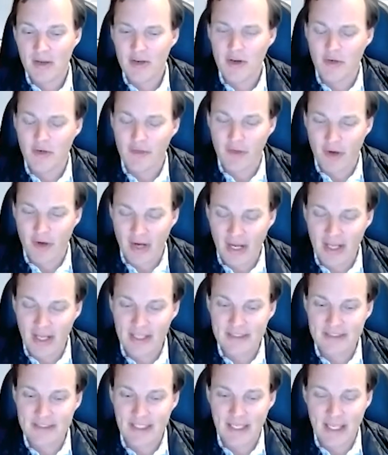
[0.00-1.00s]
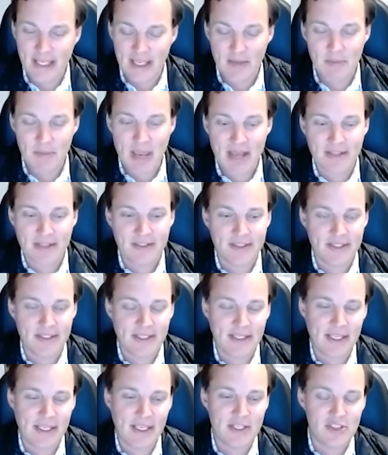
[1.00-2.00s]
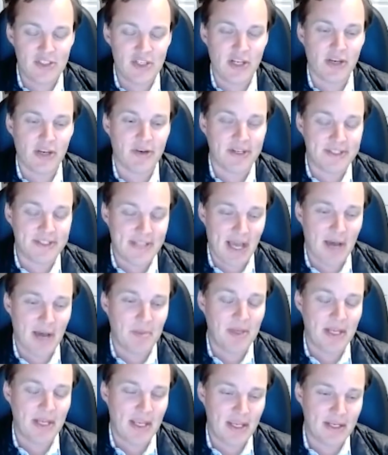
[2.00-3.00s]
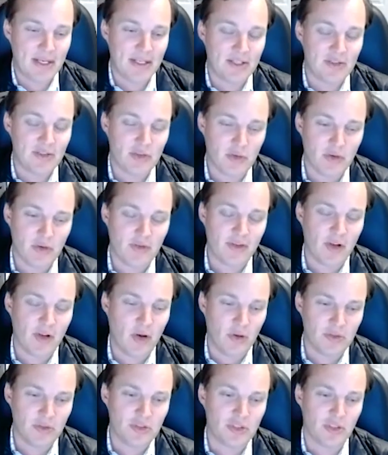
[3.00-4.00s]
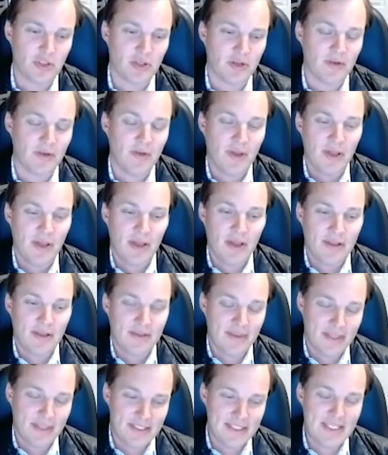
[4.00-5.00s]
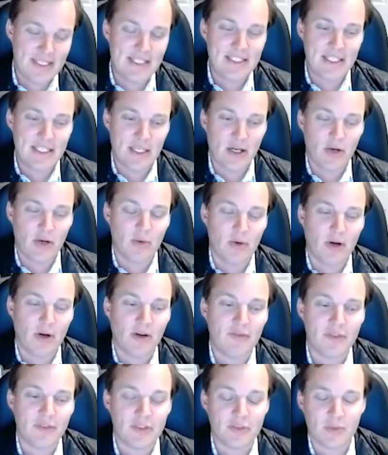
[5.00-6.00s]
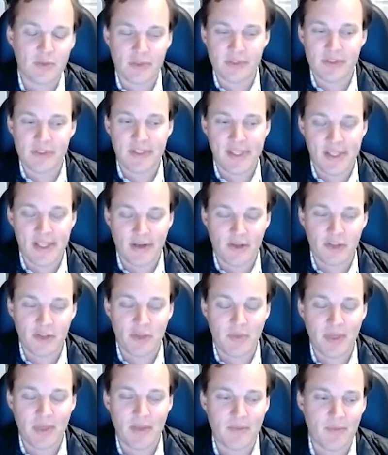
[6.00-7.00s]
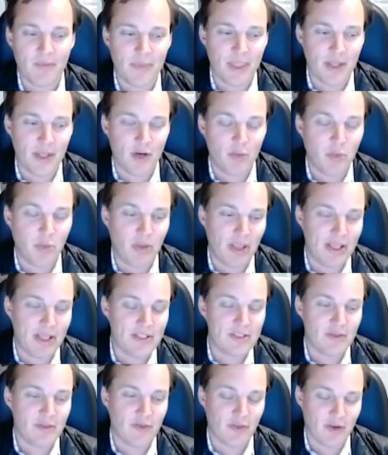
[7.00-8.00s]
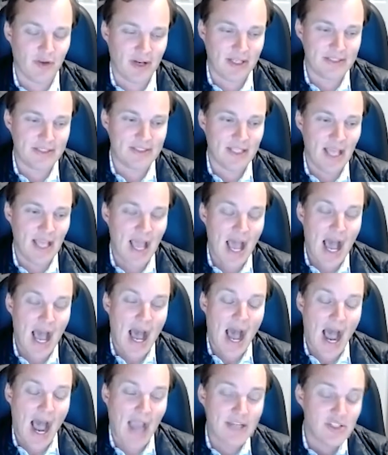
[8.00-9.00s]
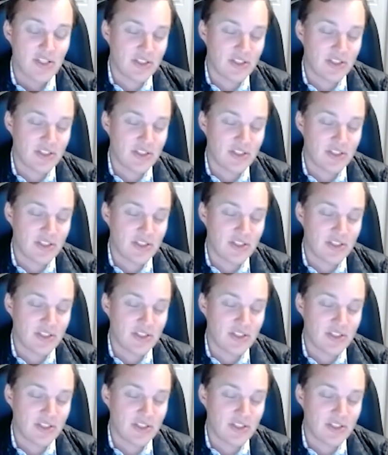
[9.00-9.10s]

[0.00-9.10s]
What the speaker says: for us, again, back to the engineering dominated sort of culture, the CTO office was the ultimate, place for us. I just